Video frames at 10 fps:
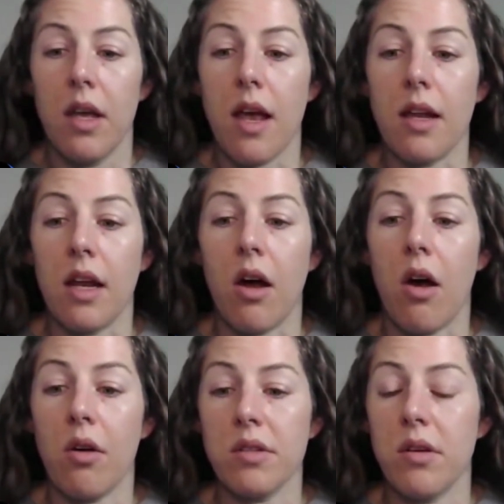And it
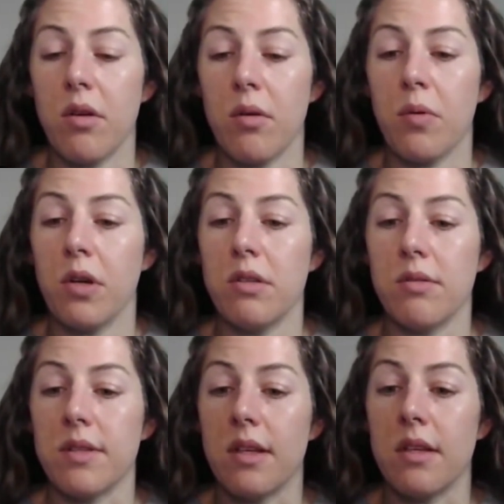also
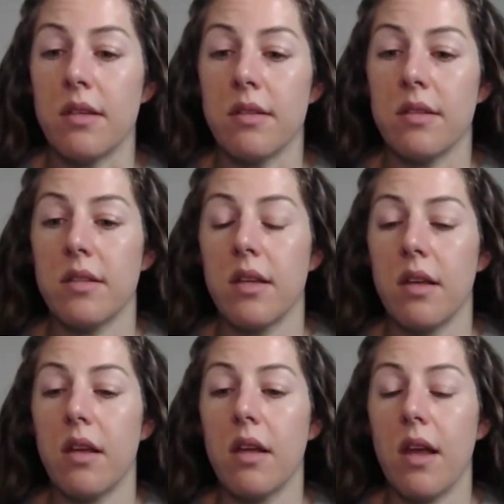produces
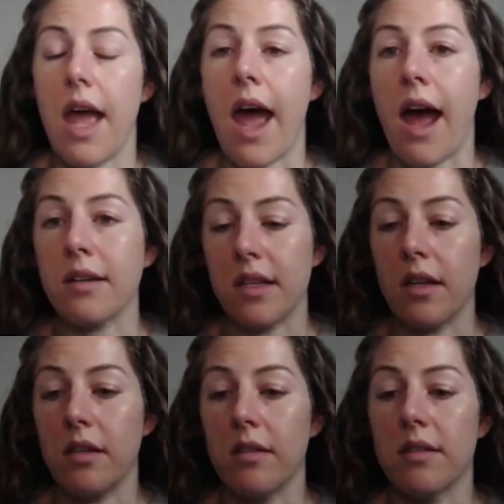
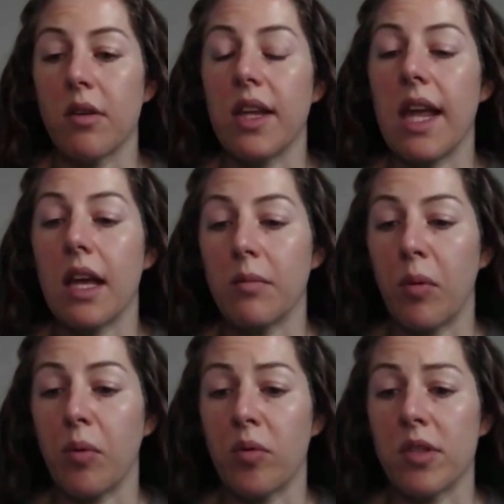acid. So the animal
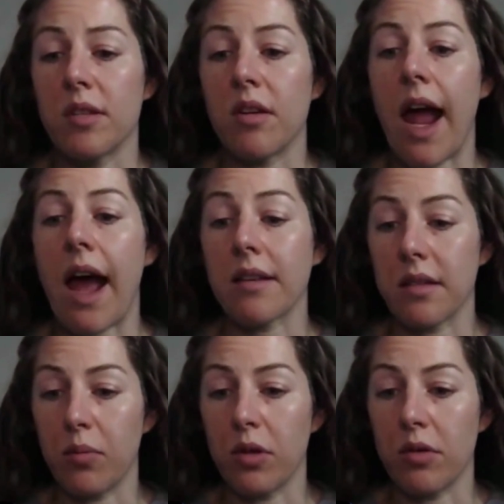proteins are
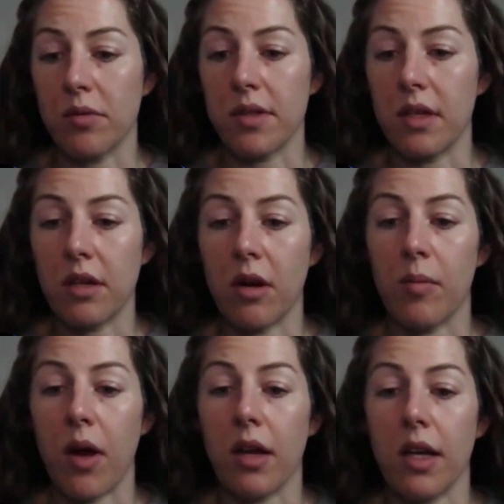acid producing in our
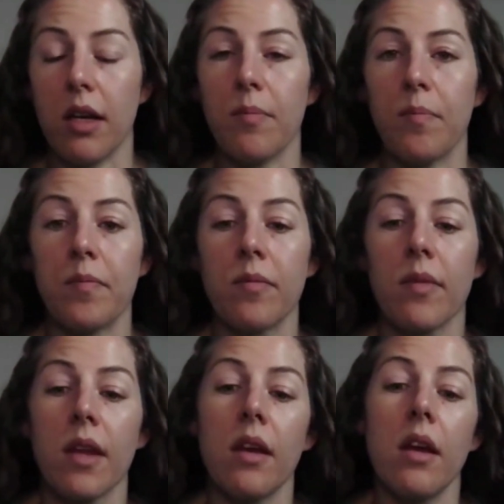body.
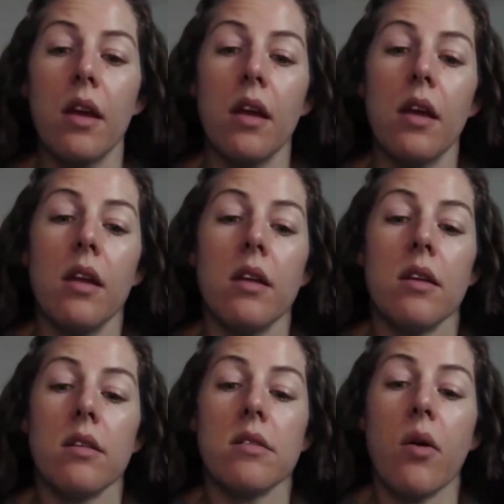
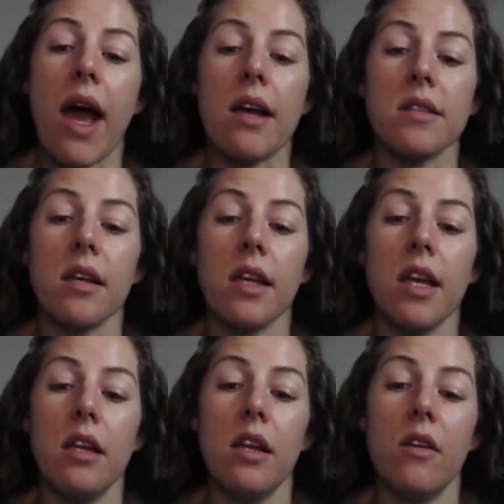So as
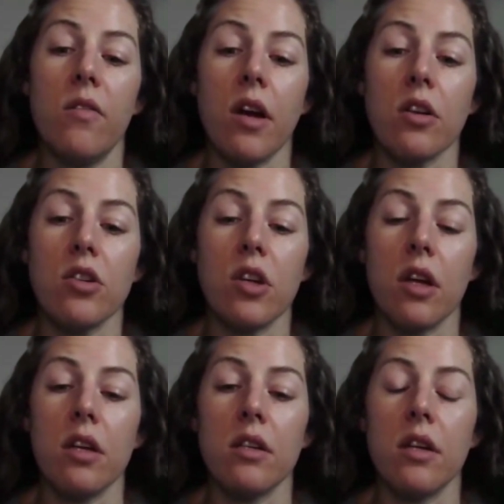kidney
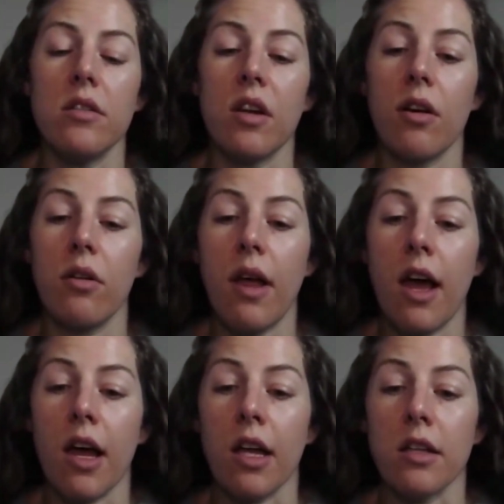function
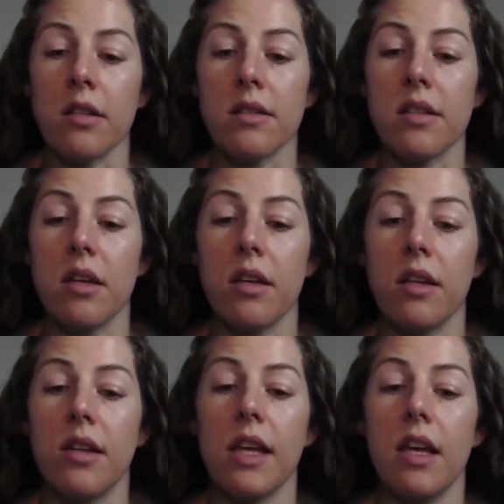declines,
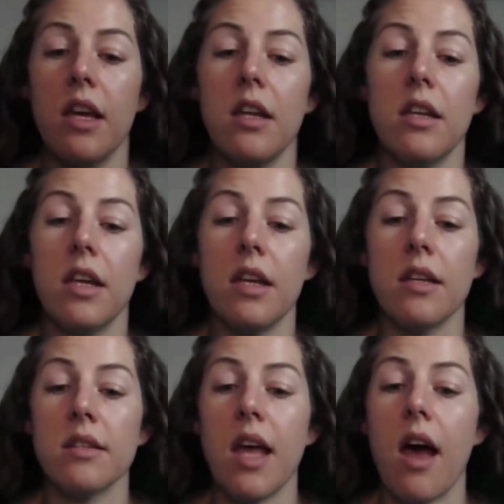the
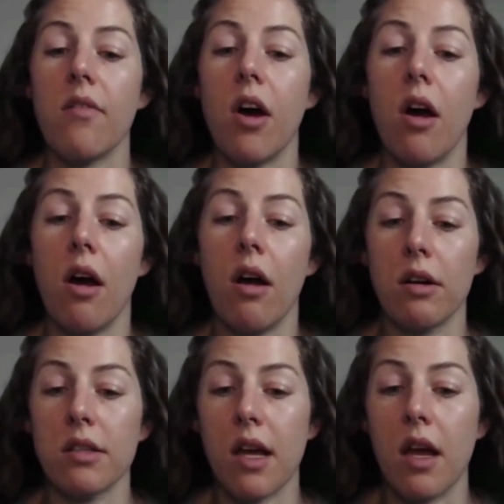kidneys have a
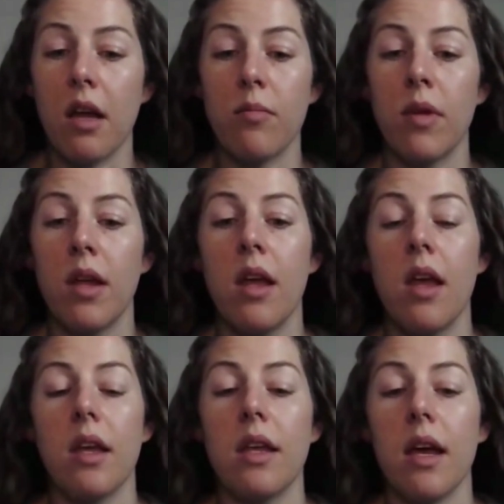harder time
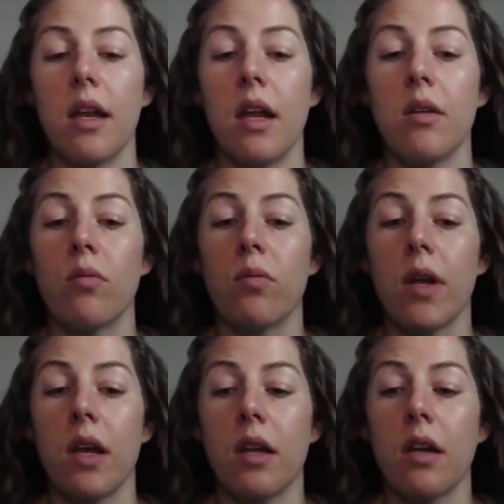getting
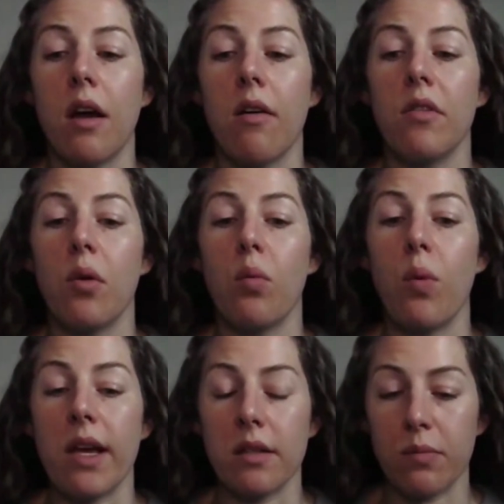rid of the
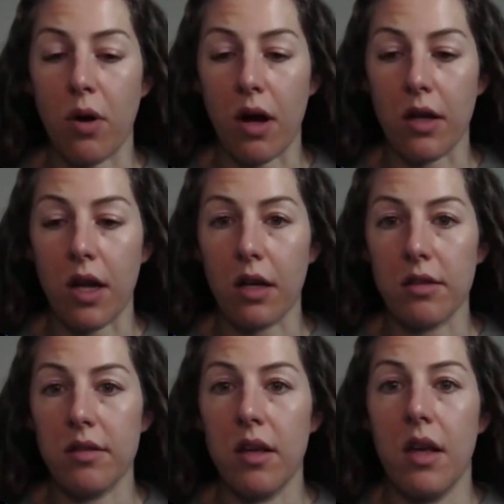waste
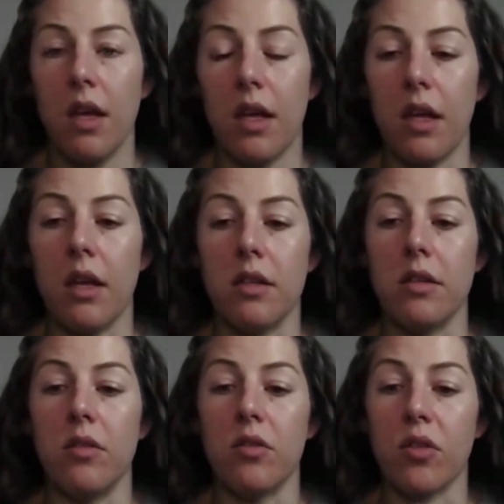product
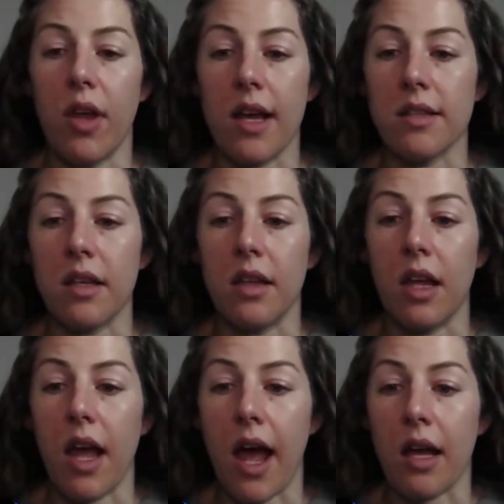and neutralizing
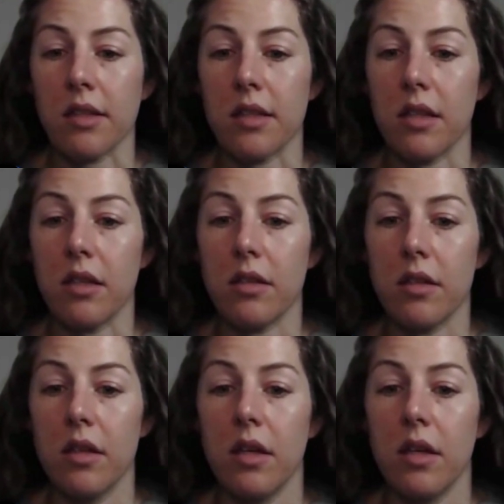the acid.